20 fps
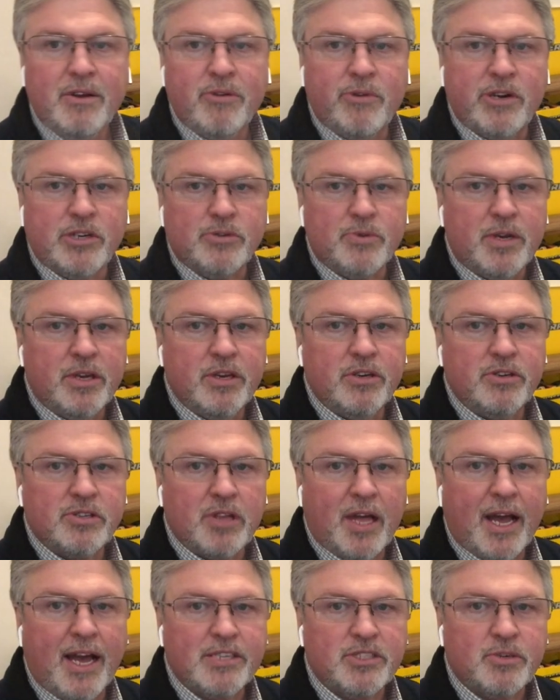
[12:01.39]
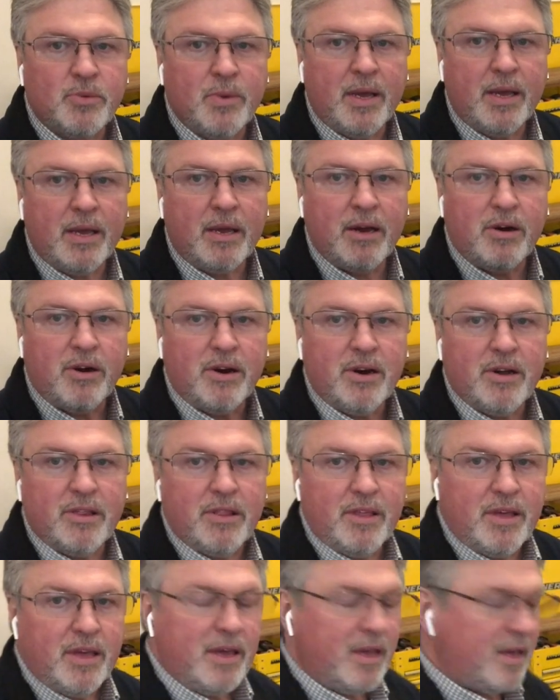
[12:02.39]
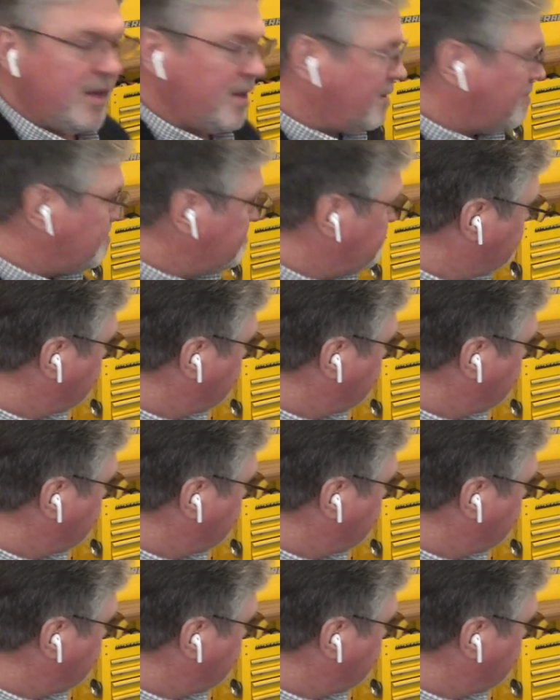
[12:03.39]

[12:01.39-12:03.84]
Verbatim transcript: which we used last week on the, uh,